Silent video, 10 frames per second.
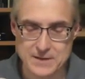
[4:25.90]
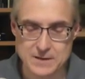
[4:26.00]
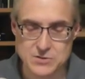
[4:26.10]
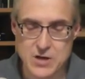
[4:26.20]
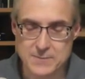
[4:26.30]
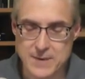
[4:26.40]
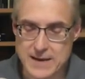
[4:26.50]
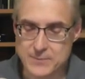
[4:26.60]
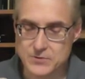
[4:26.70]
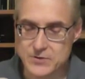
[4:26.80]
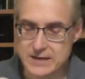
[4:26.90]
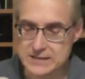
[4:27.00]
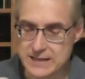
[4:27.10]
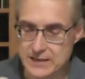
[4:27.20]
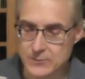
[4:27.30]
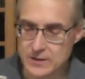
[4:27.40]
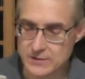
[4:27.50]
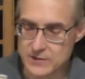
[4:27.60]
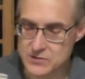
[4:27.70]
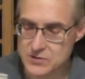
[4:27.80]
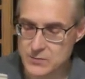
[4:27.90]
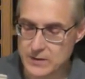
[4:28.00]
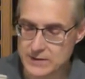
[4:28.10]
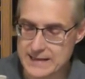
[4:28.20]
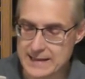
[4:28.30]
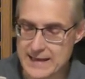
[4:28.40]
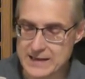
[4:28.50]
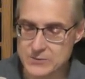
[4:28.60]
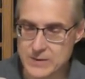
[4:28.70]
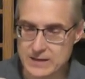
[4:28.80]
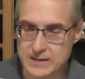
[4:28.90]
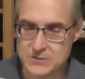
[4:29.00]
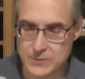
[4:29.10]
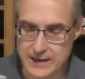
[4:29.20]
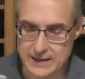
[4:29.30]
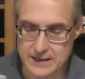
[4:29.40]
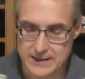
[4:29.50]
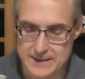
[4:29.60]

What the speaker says: John Piper translated one of the verses we looked at last week this way.